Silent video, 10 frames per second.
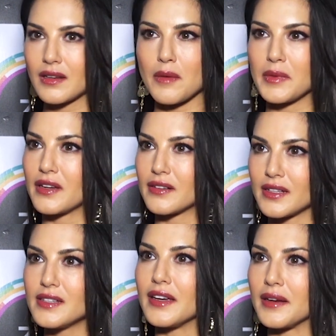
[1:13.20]
coming here
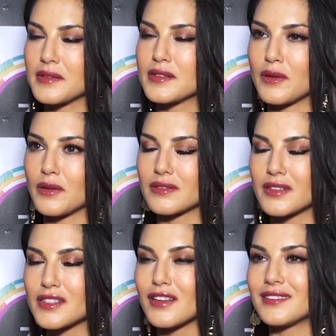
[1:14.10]
to India. So
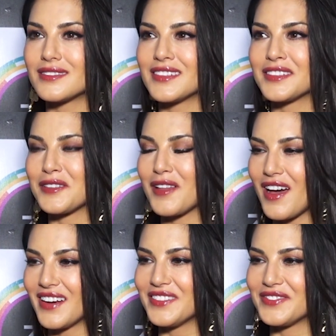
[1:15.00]
there's a
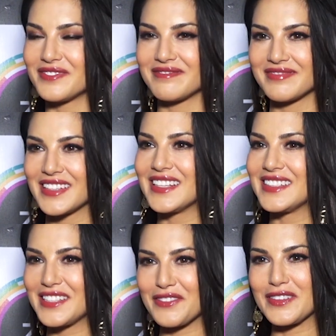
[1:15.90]
lot of
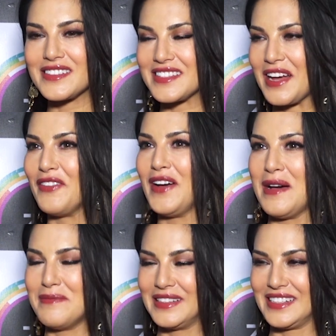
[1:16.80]
different stuff
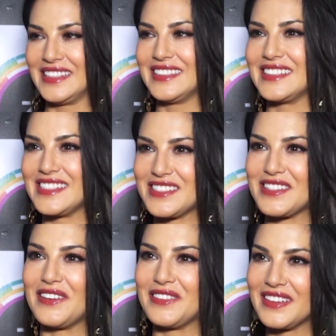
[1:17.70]
happening in the
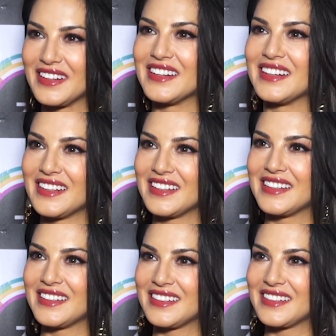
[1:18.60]
show.
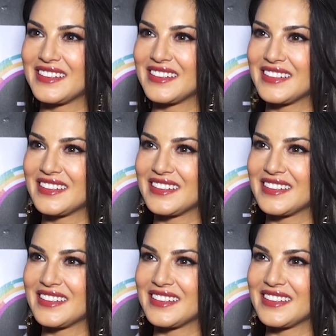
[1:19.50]
Okay, how many